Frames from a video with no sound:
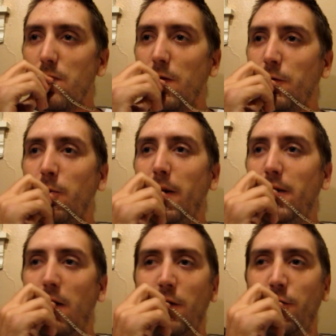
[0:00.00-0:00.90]
So my
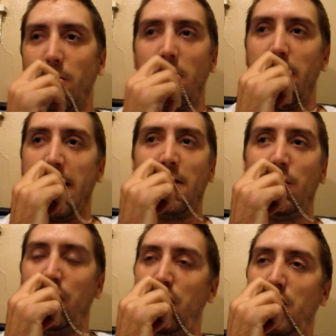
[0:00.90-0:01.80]
nonchalant
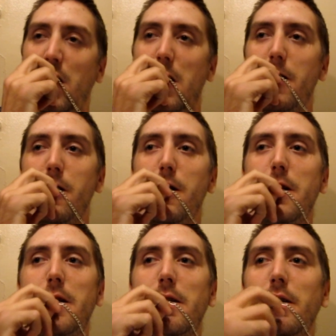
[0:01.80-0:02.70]
attitude
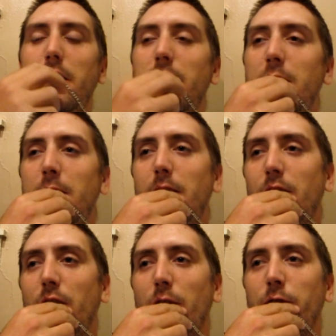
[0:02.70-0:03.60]

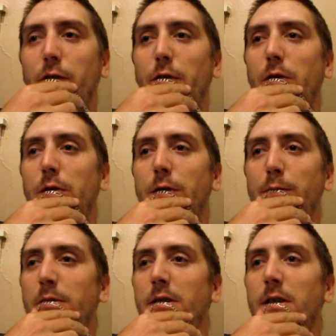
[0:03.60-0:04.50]
is also
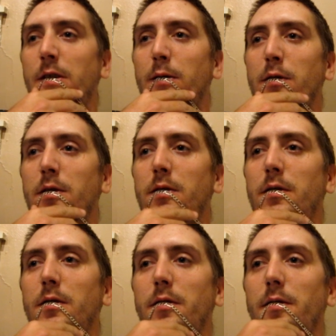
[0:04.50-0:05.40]
me
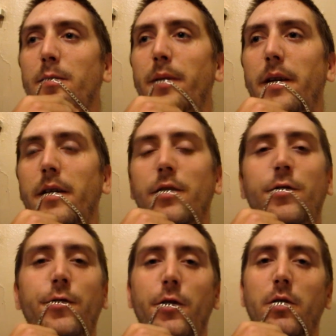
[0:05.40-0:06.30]
being
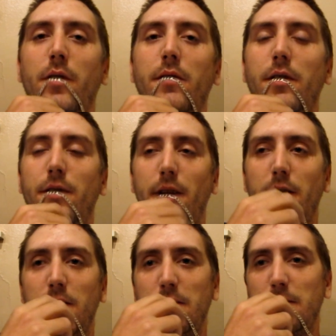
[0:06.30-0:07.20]
unsure of everything.
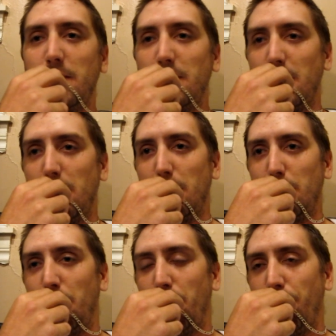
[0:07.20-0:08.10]

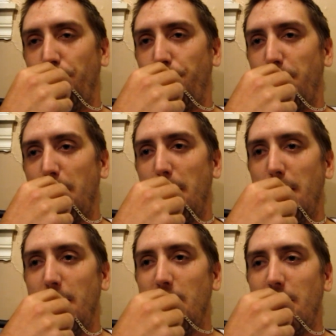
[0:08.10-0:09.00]

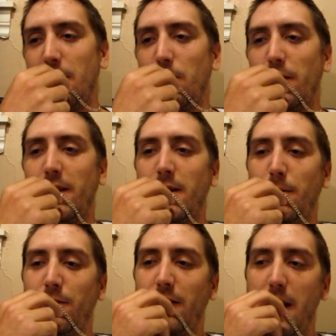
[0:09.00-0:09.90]
I don't want to get
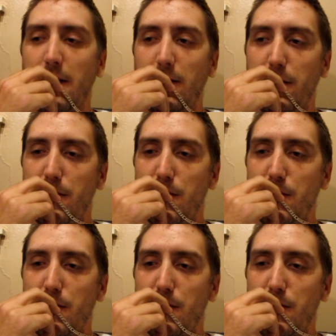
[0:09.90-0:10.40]
upset,